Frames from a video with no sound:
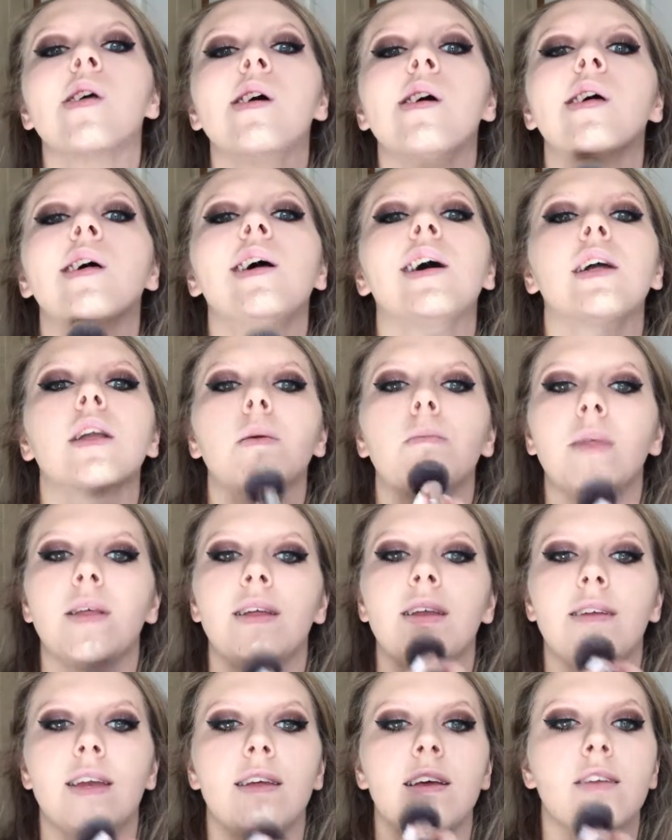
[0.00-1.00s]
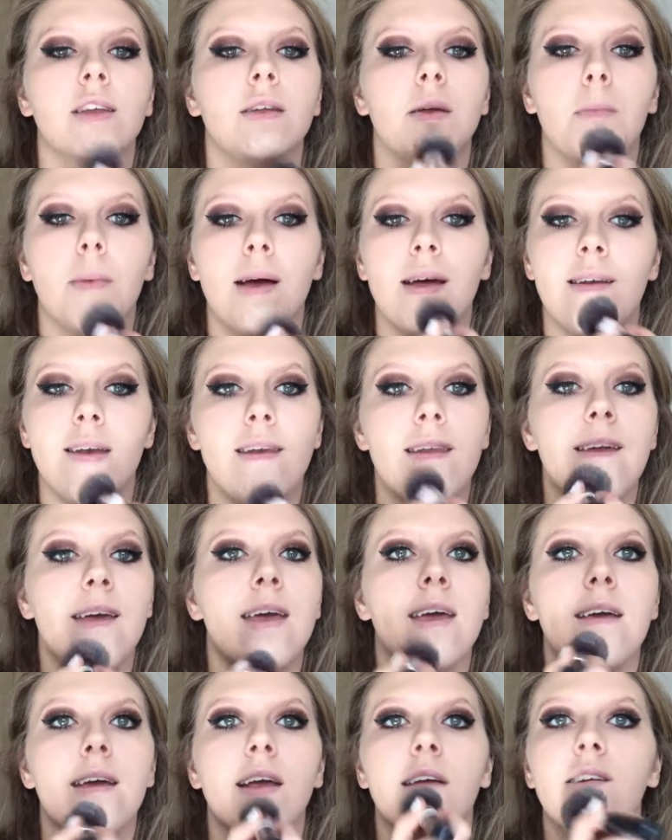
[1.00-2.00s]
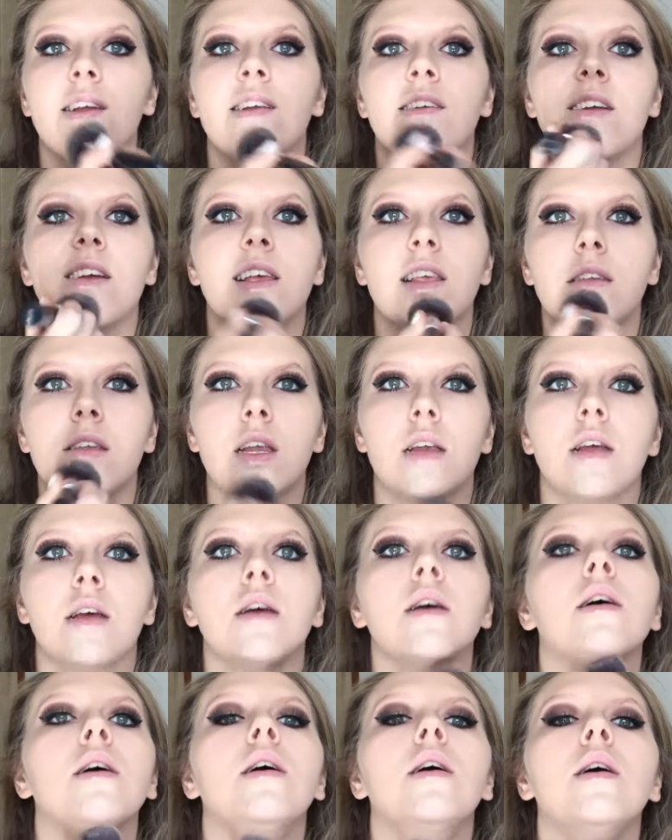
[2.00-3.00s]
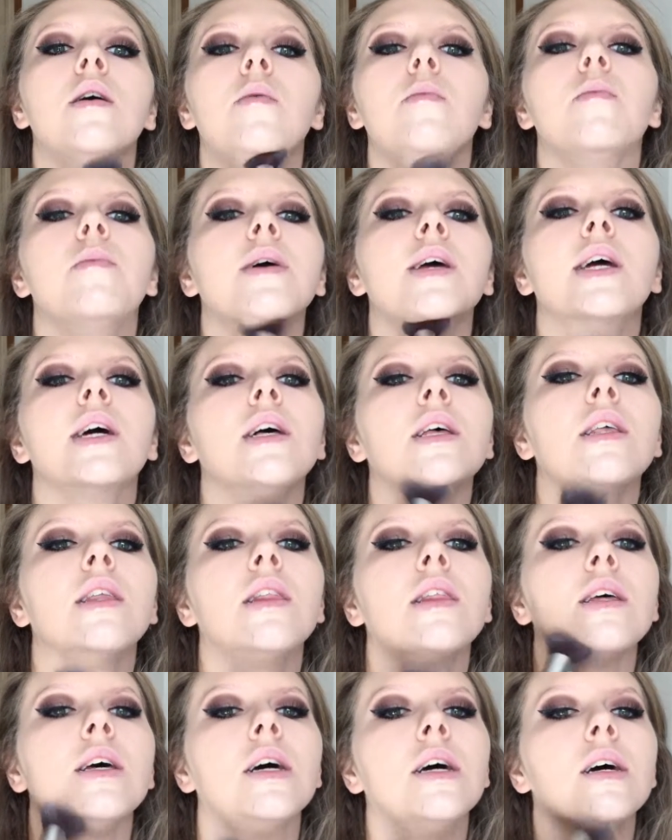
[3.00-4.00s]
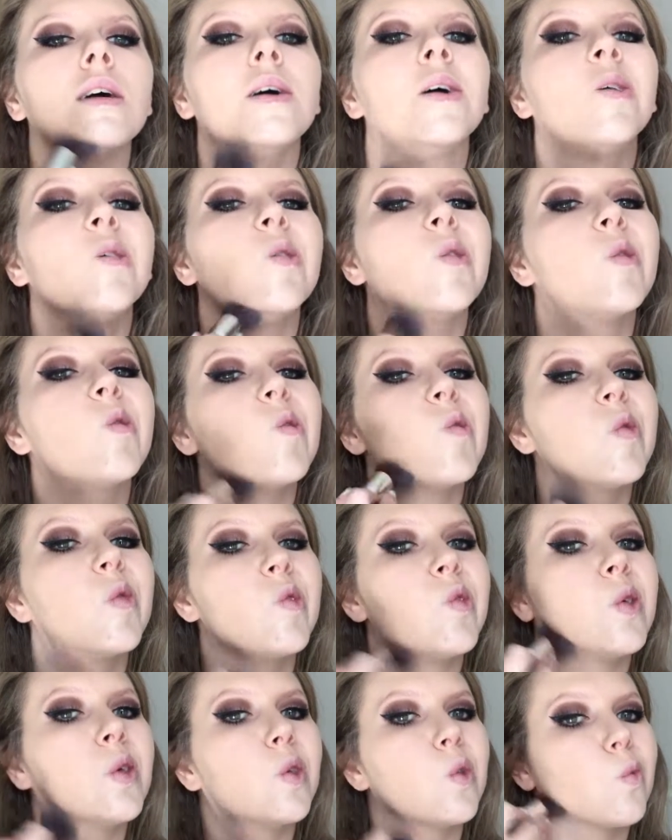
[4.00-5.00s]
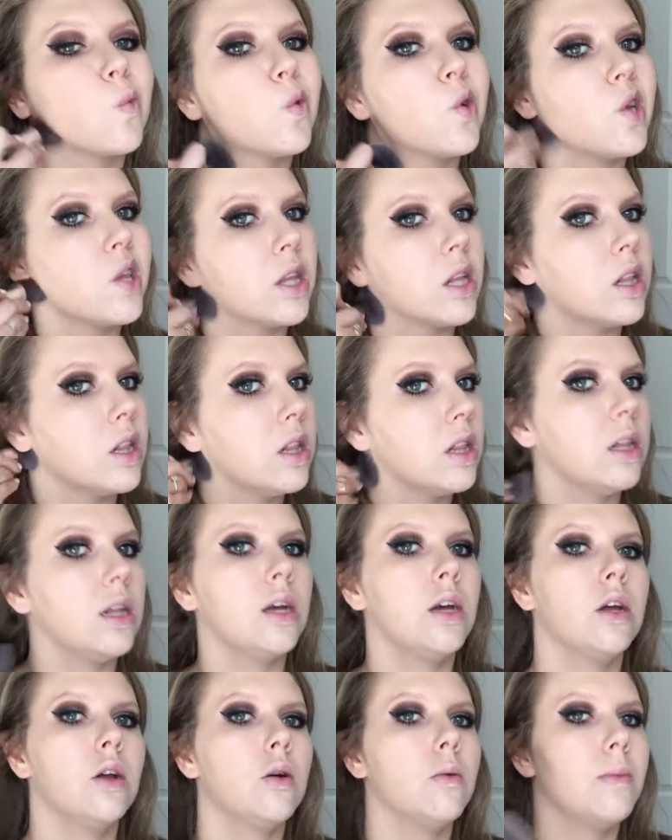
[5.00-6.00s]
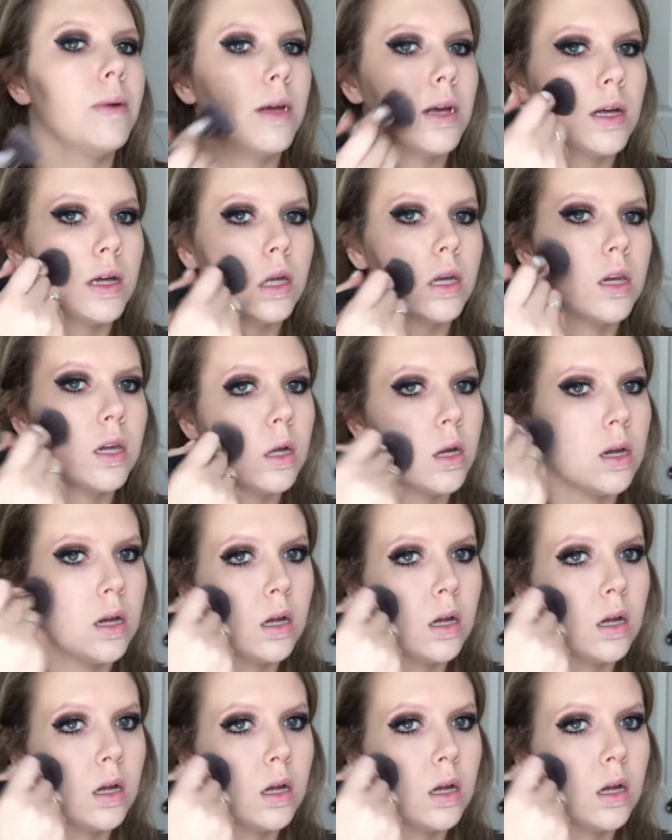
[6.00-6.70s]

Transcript: And I like to blend it down to my neck just because this one is a little bit